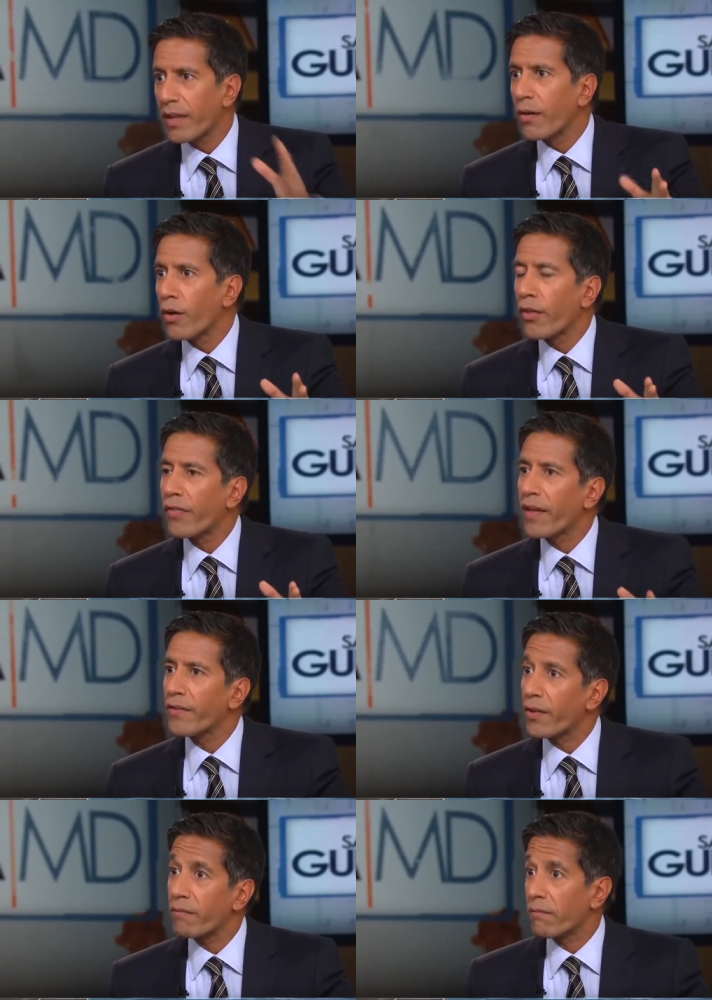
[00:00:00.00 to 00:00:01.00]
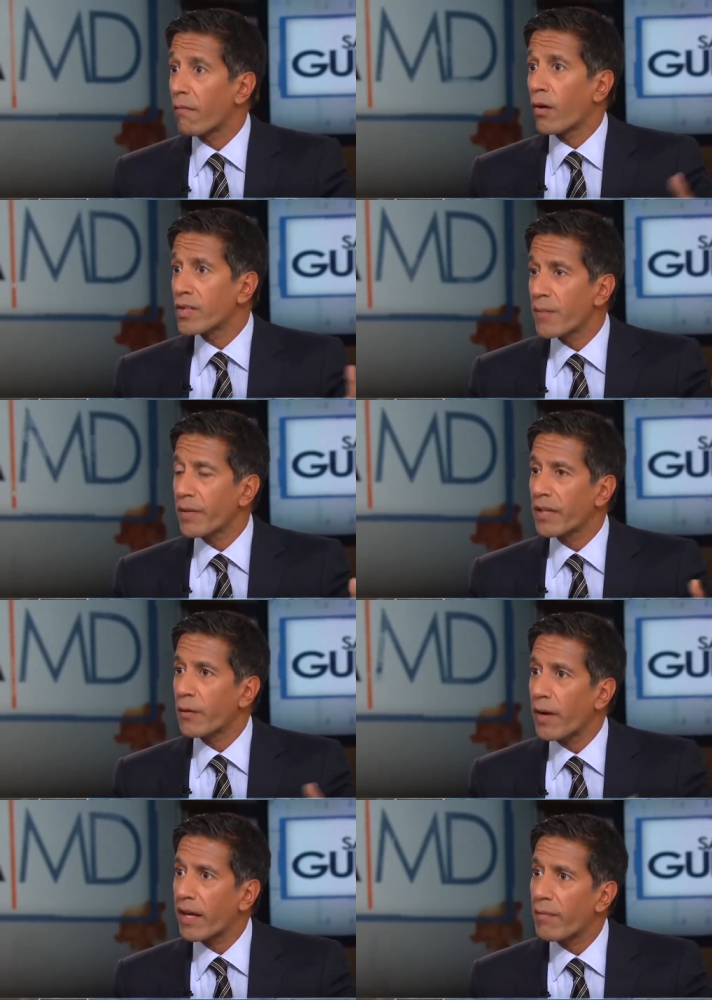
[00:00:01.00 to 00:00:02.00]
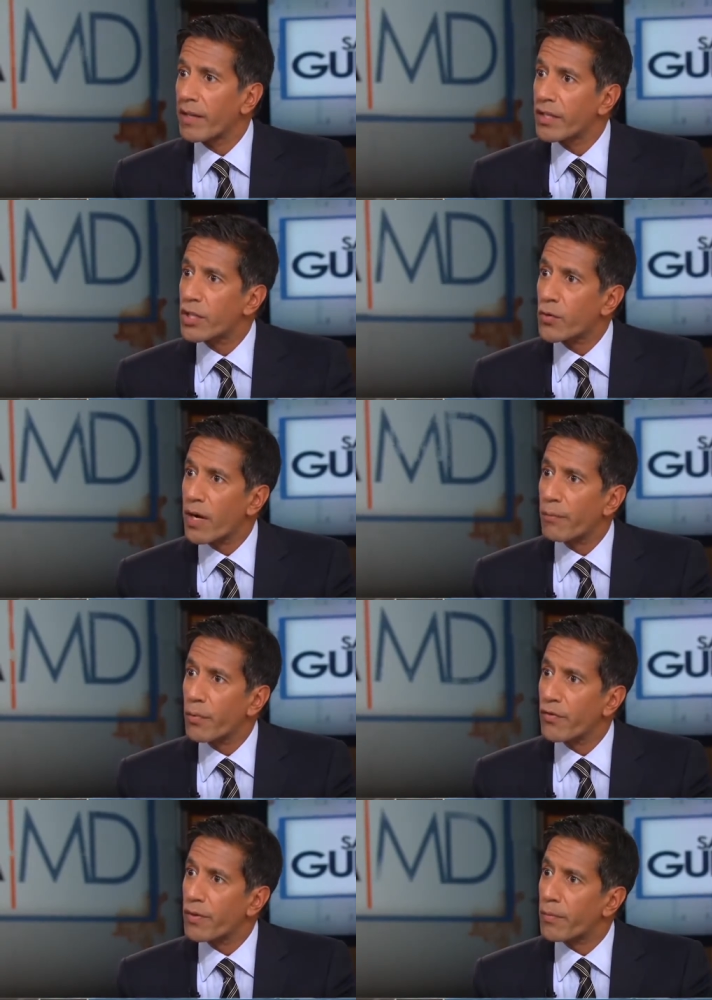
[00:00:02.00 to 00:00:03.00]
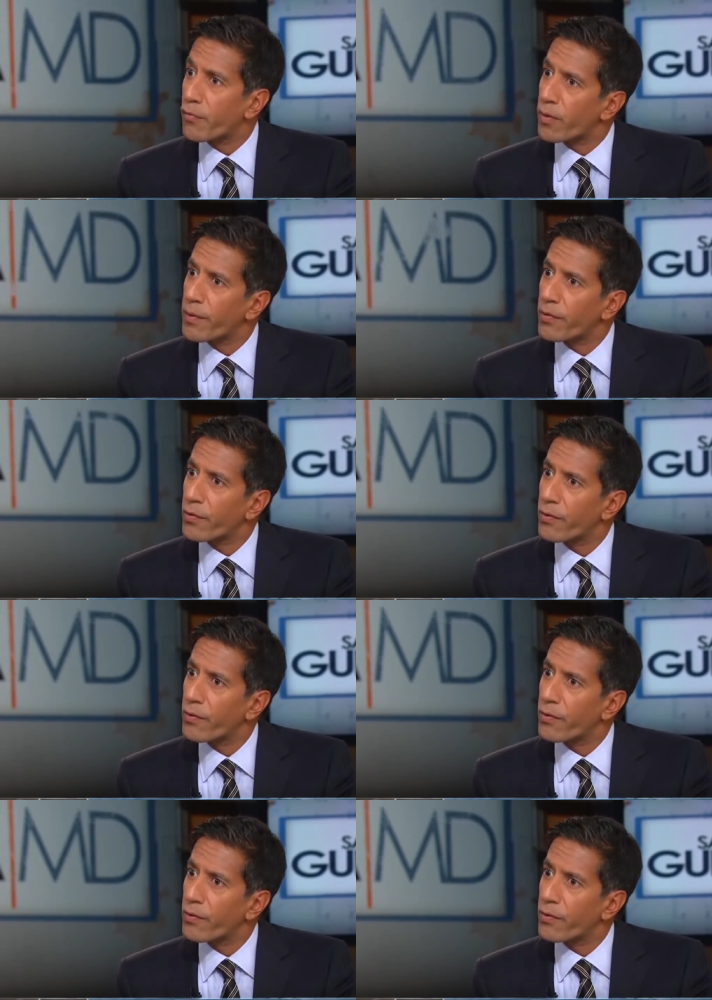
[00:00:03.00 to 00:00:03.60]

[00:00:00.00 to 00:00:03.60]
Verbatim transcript: the, all the things that are typically recommended to try and improve your performance?